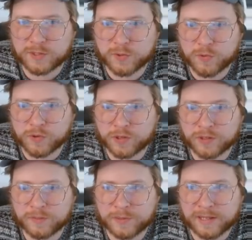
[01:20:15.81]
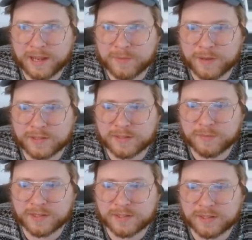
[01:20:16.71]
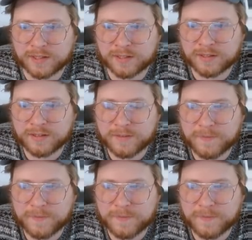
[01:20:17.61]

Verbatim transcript: sword, but they can't bounce the mystic.